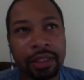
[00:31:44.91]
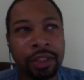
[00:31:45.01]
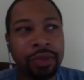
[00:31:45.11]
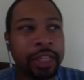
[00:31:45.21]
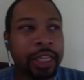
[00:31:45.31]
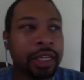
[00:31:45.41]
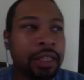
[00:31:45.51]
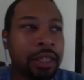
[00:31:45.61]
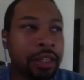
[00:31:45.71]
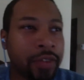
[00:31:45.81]
you think
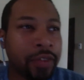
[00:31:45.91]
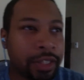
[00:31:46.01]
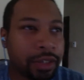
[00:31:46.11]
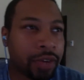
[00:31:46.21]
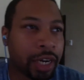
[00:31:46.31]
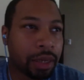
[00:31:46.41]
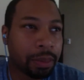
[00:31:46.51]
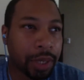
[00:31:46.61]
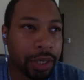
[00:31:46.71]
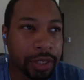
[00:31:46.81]
of as a regular
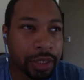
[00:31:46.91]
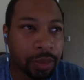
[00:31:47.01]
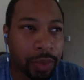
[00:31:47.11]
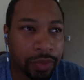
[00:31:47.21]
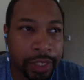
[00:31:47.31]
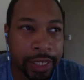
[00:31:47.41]
person with